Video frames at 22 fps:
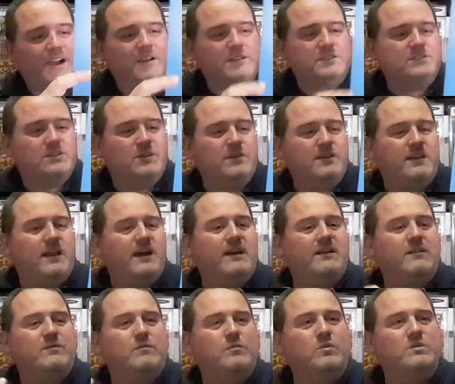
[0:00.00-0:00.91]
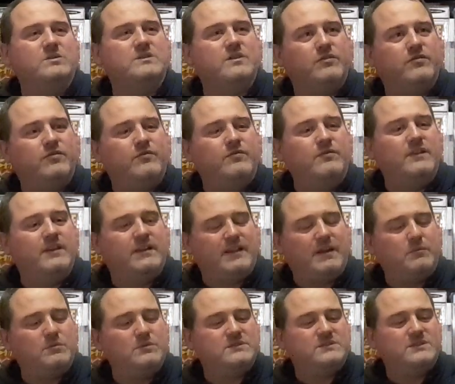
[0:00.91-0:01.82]
So that was
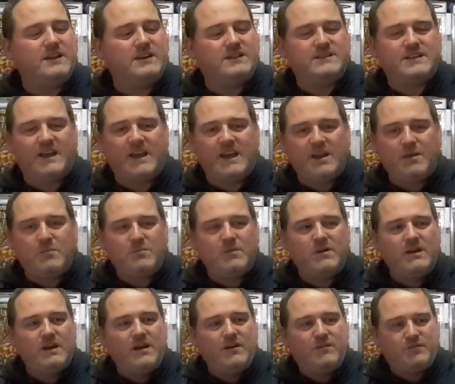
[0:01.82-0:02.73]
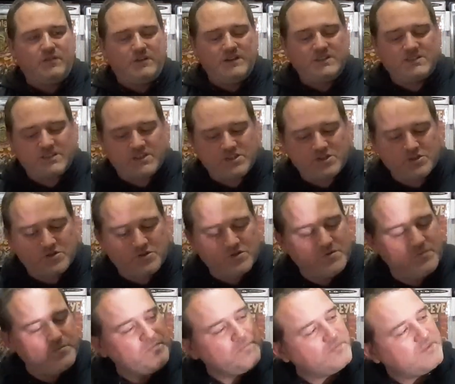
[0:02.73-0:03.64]
the team for this
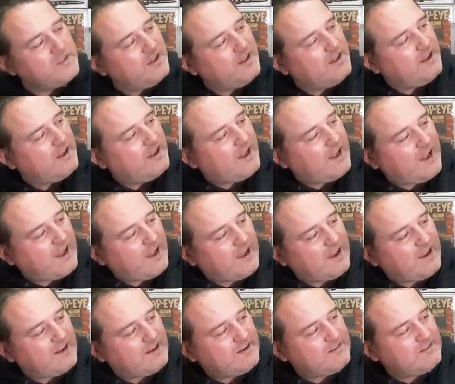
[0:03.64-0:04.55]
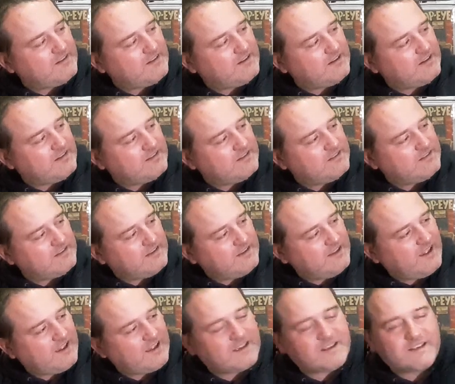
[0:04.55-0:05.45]
issue, and
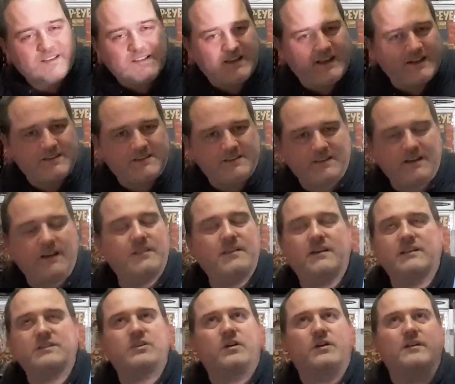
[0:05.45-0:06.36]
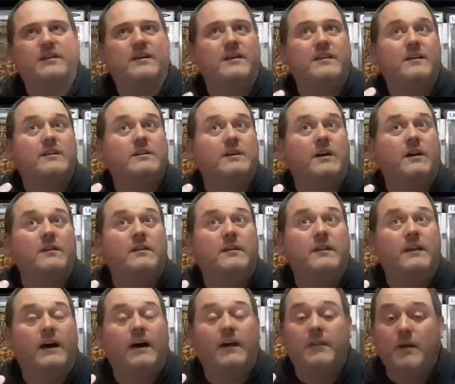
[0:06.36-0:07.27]
yeah,
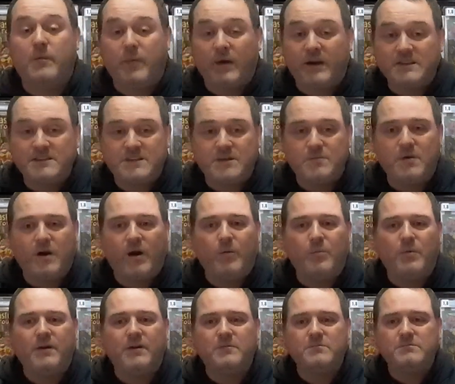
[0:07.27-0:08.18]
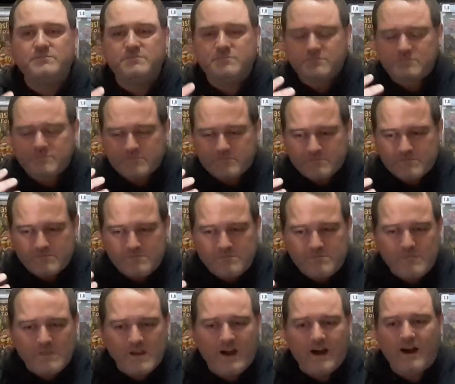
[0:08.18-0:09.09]
they're based in Melbourne,
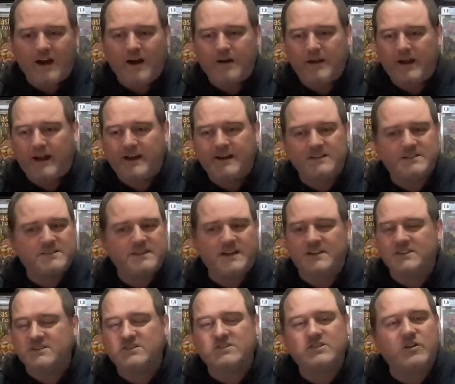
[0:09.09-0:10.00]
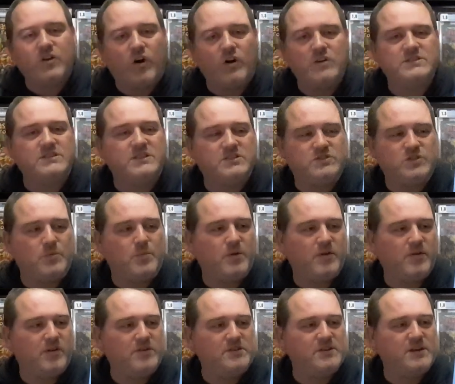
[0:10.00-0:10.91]
and it's just an Aussie
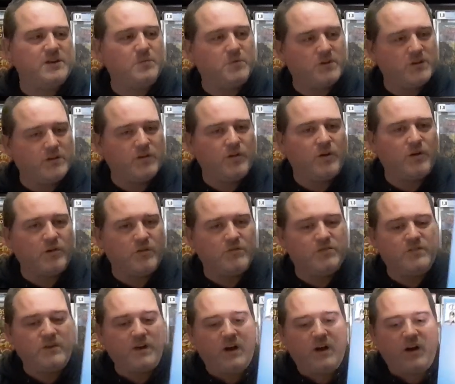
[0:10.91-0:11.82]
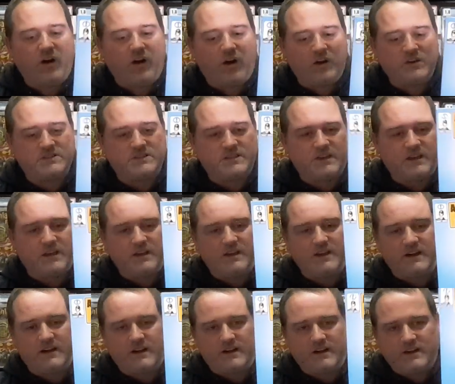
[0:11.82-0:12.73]
superhero team with a lot of
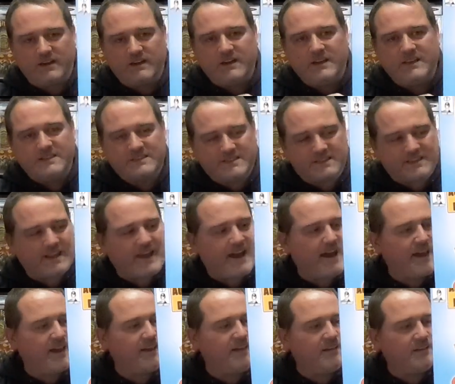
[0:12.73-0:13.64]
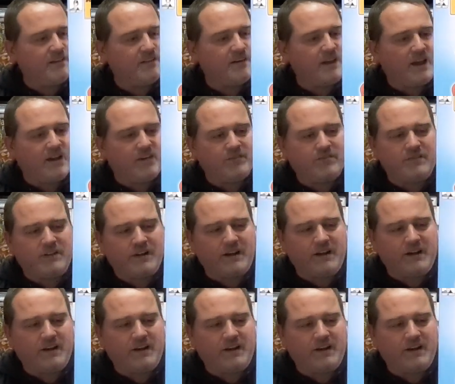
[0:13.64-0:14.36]
Aussie slang and